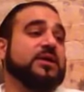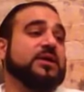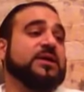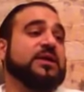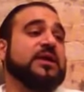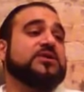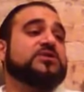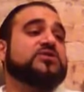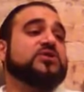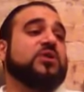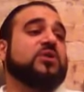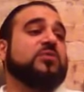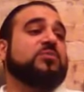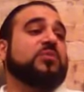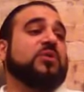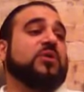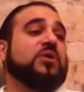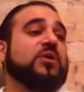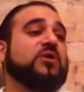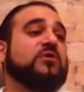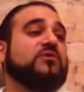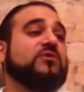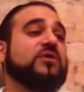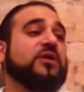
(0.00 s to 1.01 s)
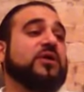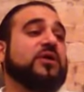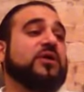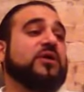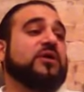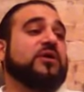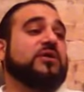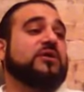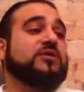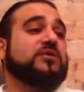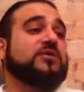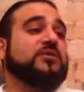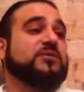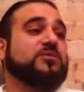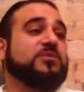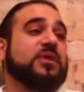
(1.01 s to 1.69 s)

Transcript: That's all part of our